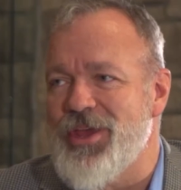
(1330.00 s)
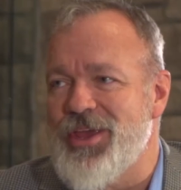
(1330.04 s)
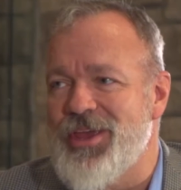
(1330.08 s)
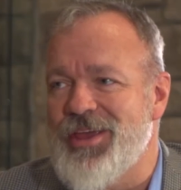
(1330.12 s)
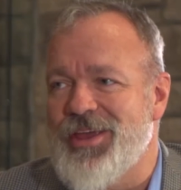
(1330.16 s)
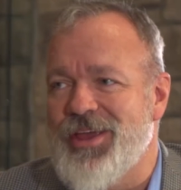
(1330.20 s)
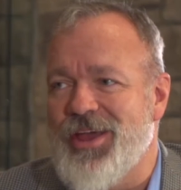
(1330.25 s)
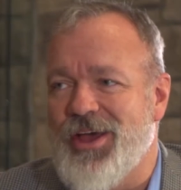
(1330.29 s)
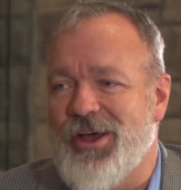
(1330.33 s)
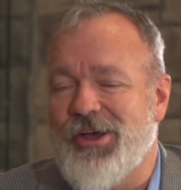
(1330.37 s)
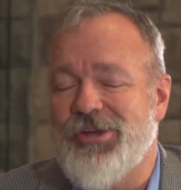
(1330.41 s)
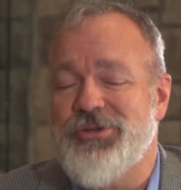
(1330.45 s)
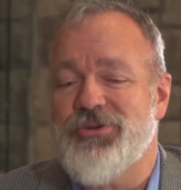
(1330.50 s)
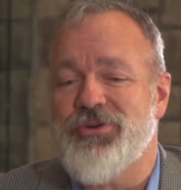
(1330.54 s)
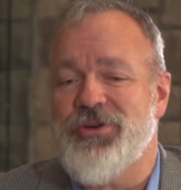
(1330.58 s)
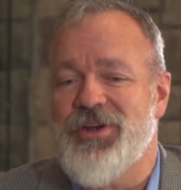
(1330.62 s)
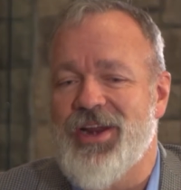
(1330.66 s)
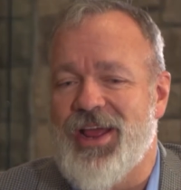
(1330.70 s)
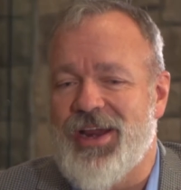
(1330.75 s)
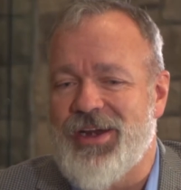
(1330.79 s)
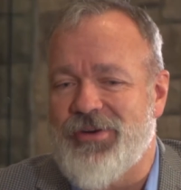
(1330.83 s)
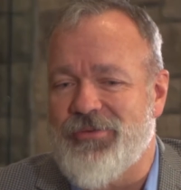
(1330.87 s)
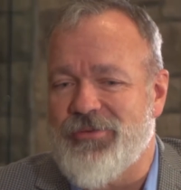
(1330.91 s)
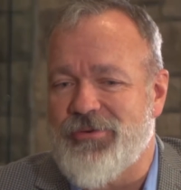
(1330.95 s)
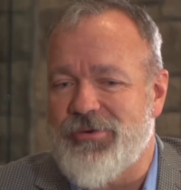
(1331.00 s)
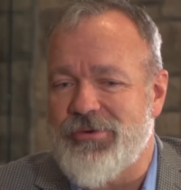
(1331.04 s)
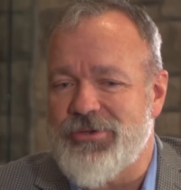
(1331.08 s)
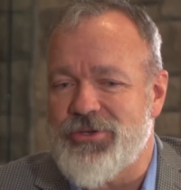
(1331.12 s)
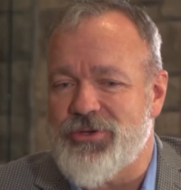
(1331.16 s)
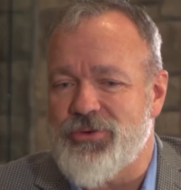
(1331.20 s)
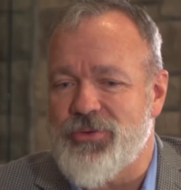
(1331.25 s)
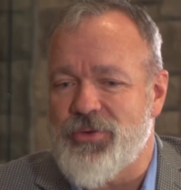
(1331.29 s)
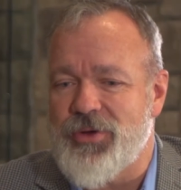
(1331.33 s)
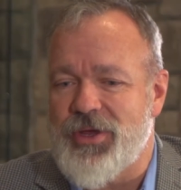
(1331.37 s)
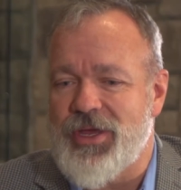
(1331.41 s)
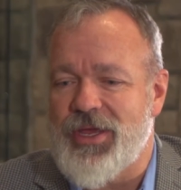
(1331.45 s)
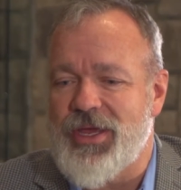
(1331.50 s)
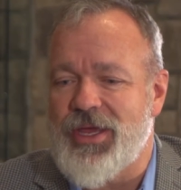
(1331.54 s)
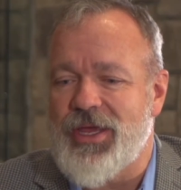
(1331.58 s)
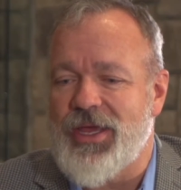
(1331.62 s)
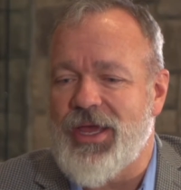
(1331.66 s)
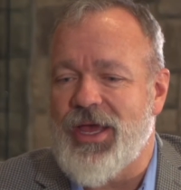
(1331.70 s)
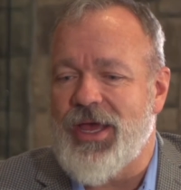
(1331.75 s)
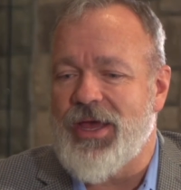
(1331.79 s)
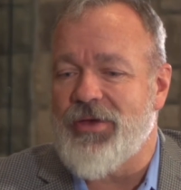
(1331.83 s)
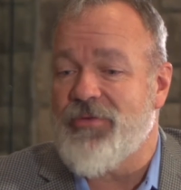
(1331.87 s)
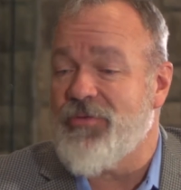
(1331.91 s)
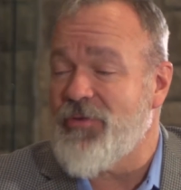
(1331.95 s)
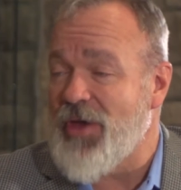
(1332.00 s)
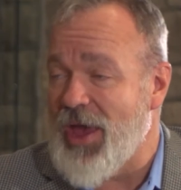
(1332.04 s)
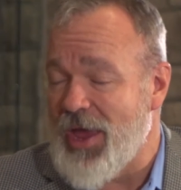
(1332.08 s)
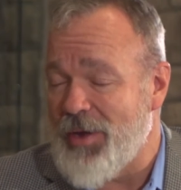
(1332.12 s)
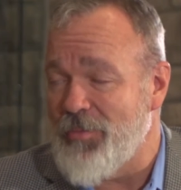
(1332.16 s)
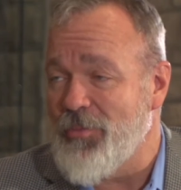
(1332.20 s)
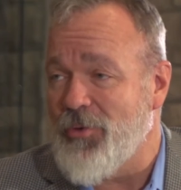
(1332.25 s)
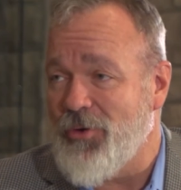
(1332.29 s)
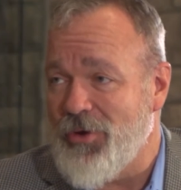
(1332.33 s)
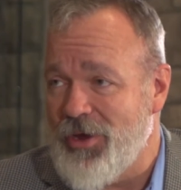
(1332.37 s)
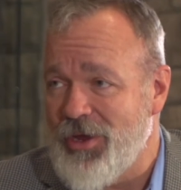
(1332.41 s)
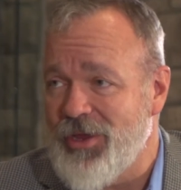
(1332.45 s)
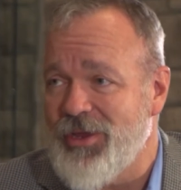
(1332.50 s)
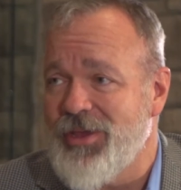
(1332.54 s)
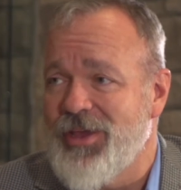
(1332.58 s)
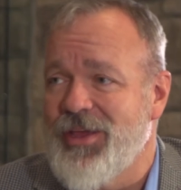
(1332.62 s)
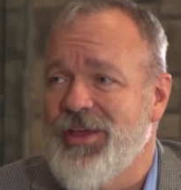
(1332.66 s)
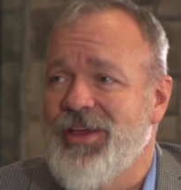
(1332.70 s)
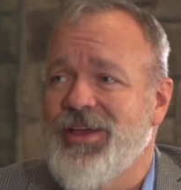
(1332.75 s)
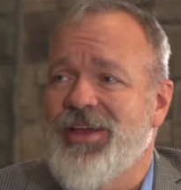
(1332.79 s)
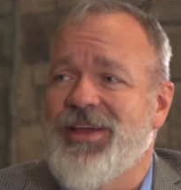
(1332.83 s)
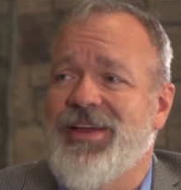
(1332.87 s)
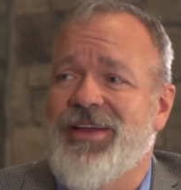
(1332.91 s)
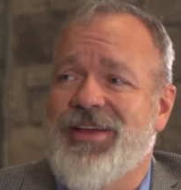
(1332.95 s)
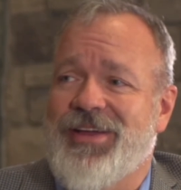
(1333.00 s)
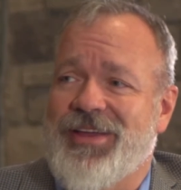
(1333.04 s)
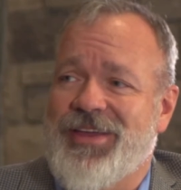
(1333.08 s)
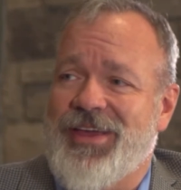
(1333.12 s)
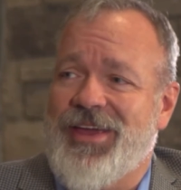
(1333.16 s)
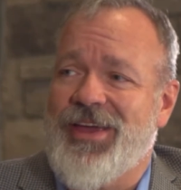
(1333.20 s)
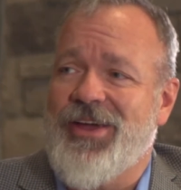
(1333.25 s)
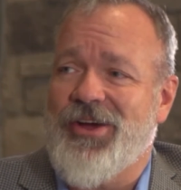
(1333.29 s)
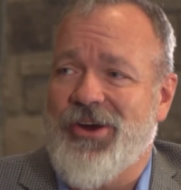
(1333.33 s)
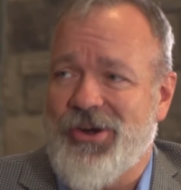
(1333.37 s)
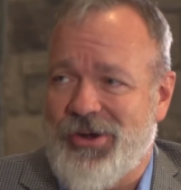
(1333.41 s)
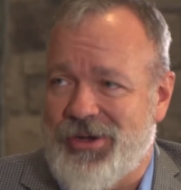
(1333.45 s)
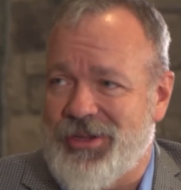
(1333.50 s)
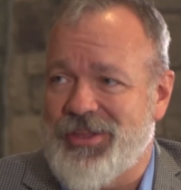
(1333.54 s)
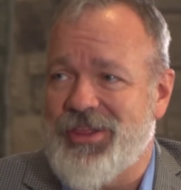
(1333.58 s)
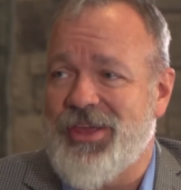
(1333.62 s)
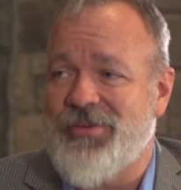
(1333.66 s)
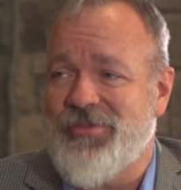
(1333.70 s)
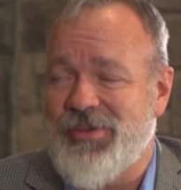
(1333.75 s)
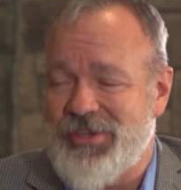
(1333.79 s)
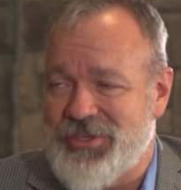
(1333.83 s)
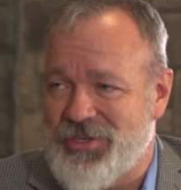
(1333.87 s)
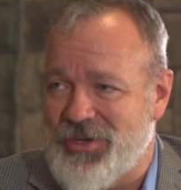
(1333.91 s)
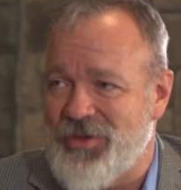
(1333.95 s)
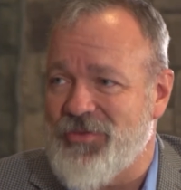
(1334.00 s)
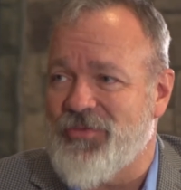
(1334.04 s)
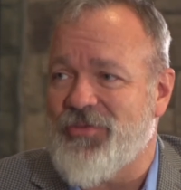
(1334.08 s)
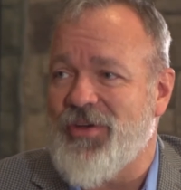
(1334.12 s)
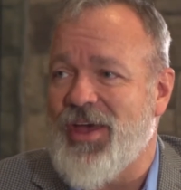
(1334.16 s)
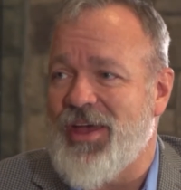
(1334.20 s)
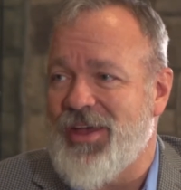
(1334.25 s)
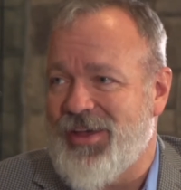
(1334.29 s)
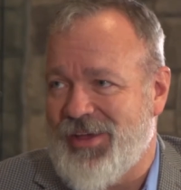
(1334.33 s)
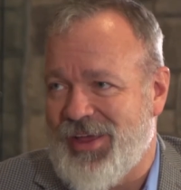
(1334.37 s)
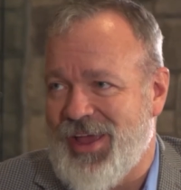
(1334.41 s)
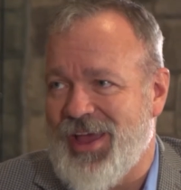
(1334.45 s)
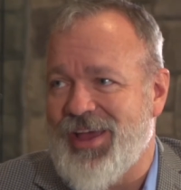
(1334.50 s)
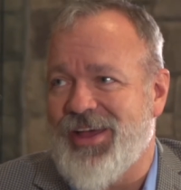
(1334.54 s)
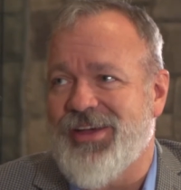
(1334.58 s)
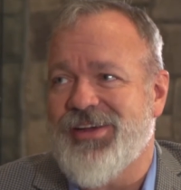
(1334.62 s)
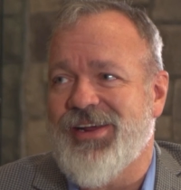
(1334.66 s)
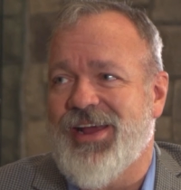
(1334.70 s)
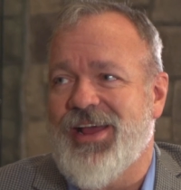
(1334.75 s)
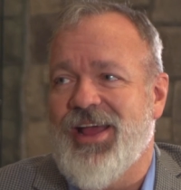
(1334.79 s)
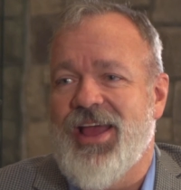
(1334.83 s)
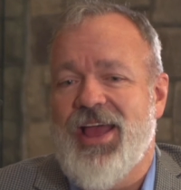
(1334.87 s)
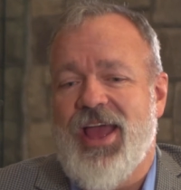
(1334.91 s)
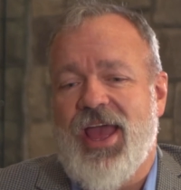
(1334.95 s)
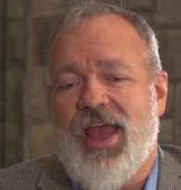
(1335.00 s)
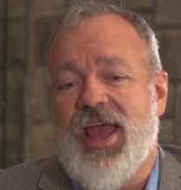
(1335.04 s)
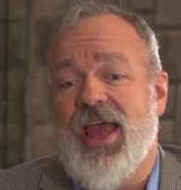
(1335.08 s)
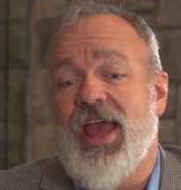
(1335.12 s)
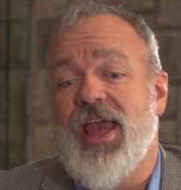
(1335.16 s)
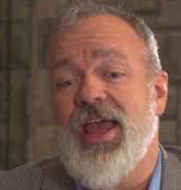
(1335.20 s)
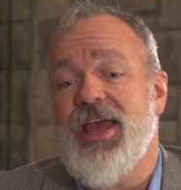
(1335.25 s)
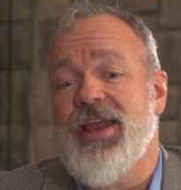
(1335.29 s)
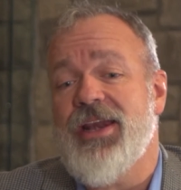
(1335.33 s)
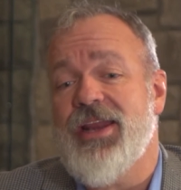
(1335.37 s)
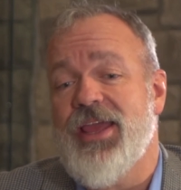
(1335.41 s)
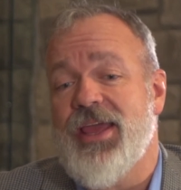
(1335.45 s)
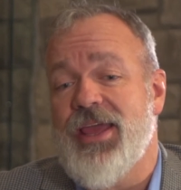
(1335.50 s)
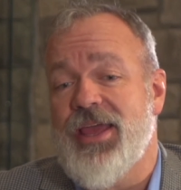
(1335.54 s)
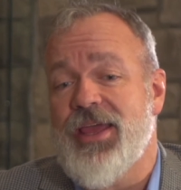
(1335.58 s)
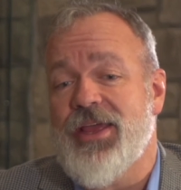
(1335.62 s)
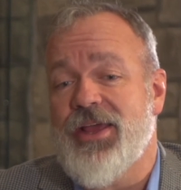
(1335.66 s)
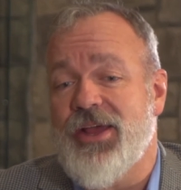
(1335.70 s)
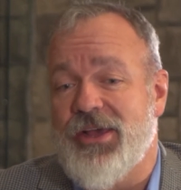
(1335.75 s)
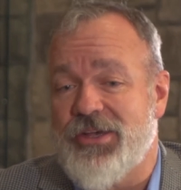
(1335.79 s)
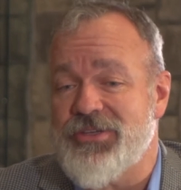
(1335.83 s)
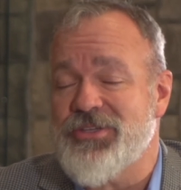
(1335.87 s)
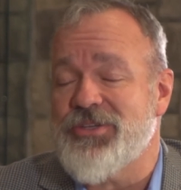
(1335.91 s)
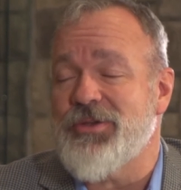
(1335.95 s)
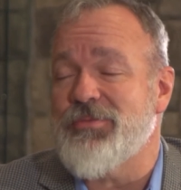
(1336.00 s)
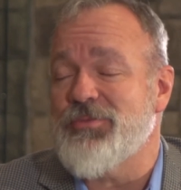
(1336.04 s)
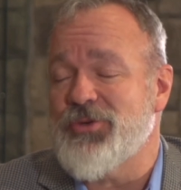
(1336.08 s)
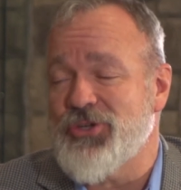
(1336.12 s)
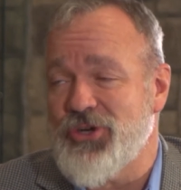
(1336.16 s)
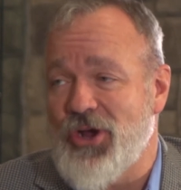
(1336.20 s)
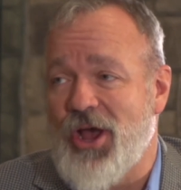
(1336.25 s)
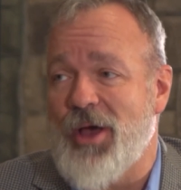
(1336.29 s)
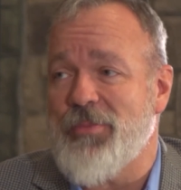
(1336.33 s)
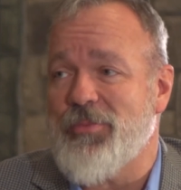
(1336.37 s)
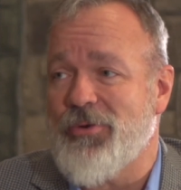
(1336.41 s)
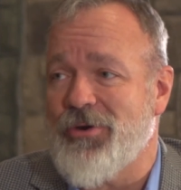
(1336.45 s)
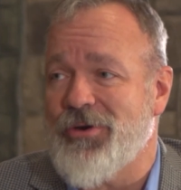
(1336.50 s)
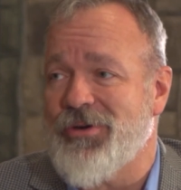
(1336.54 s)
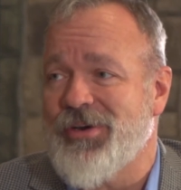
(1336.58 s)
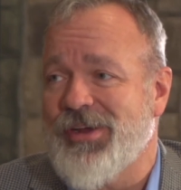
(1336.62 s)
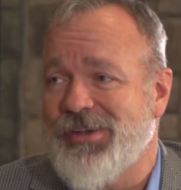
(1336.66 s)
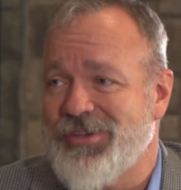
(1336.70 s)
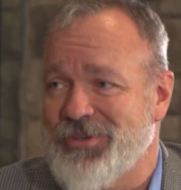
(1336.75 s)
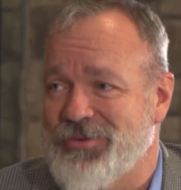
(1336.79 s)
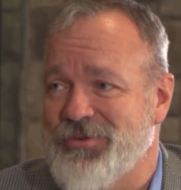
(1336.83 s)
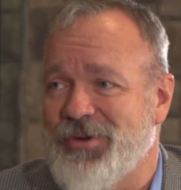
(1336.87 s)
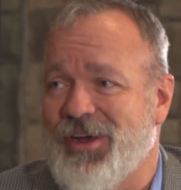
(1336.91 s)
100th anniversary Fat Boy. Okay, Harley Davidson, and a custom chopper as well.